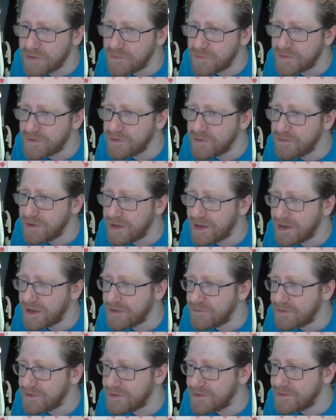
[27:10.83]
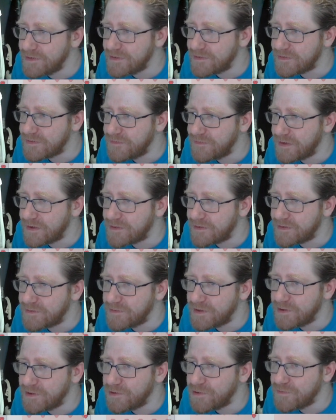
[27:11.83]
do have this
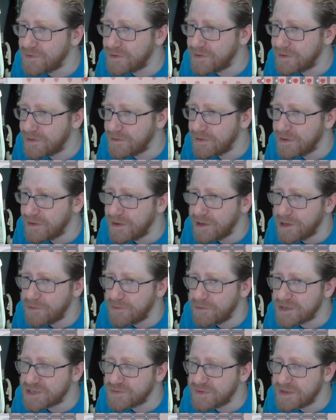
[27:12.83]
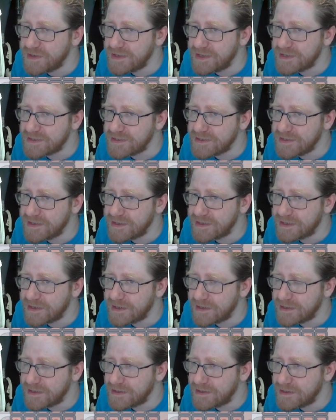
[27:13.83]
factory over here, which we easily
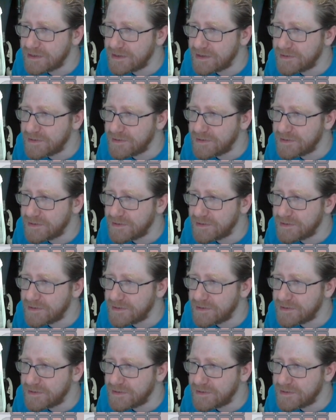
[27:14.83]
can